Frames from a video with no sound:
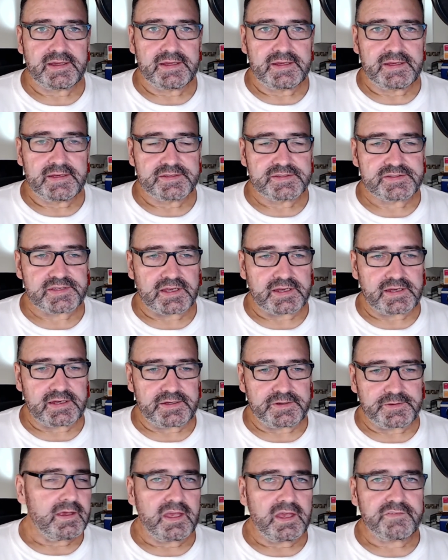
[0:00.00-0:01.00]

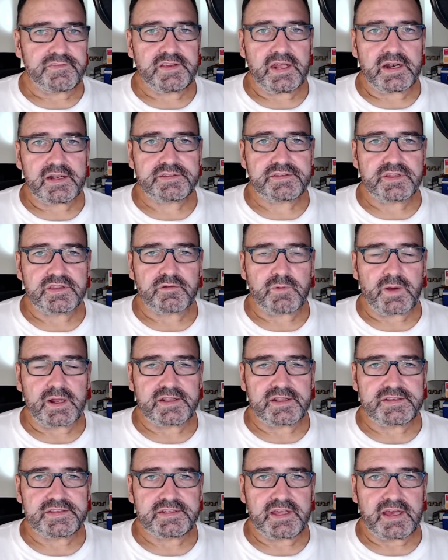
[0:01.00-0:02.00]
So if you're going to do the run
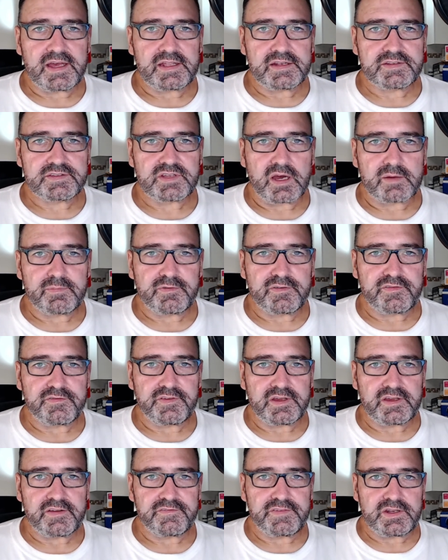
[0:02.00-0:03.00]
and gun type of
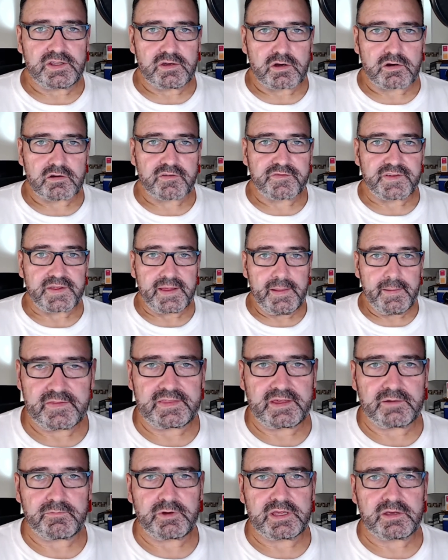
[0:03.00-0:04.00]
videography,
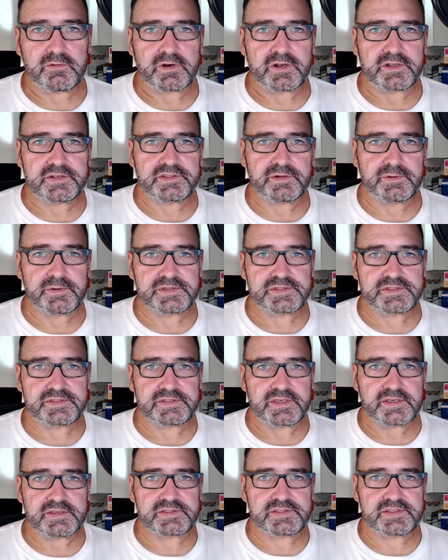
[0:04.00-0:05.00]
then what you want to do is
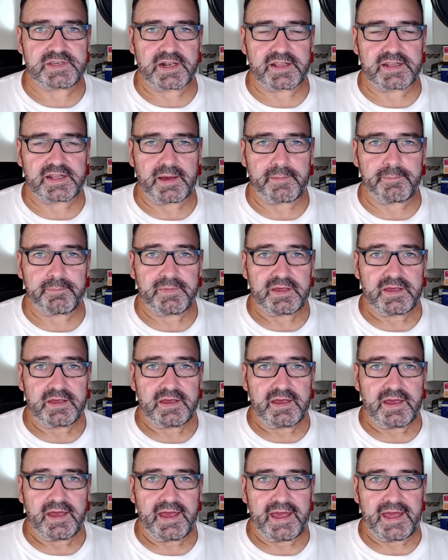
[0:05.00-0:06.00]
set it up
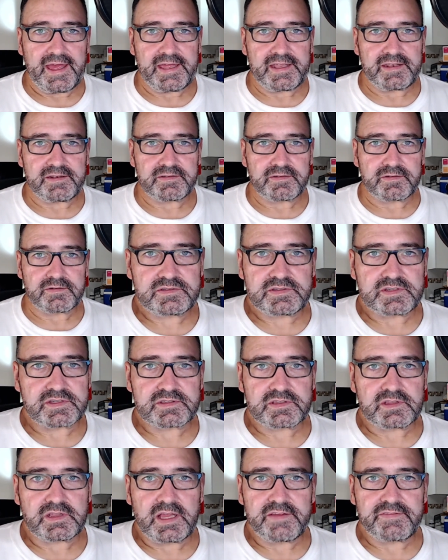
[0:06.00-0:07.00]
and
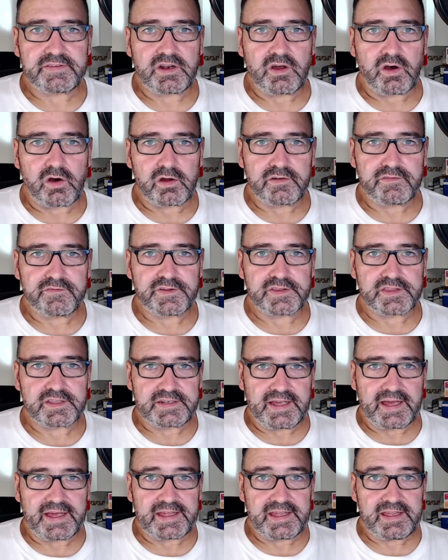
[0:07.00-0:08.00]
just leave it on for the
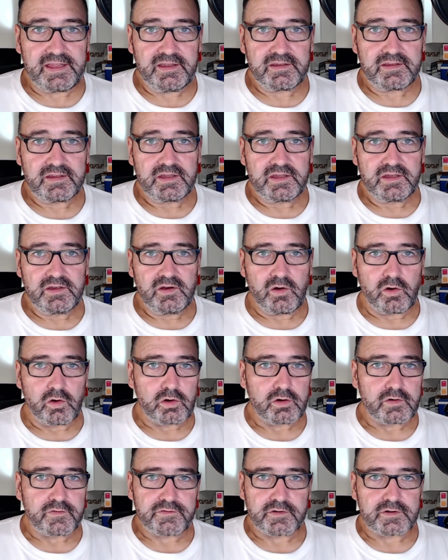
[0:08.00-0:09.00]
day,
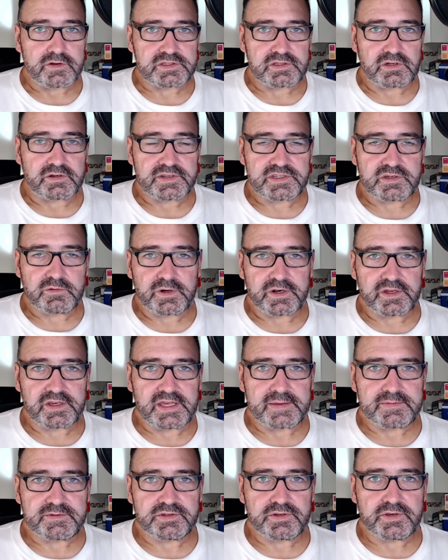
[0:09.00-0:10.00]
or for as long as you want to
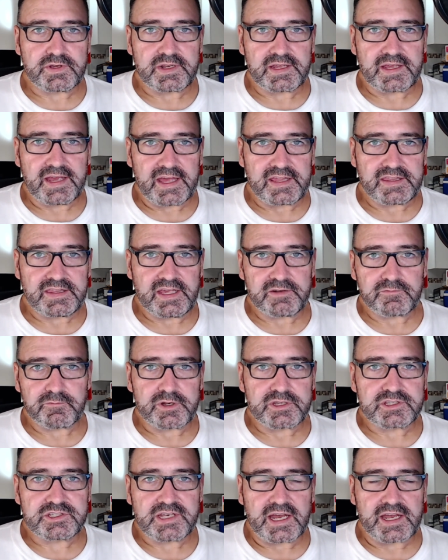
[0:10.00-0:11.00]
keep shooting, and then
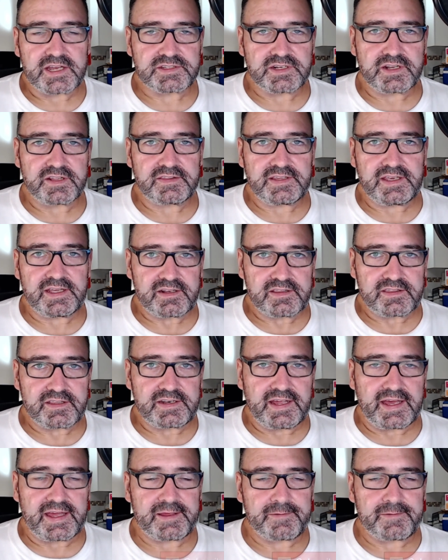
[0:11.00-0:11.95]
recharge it at the end of the day.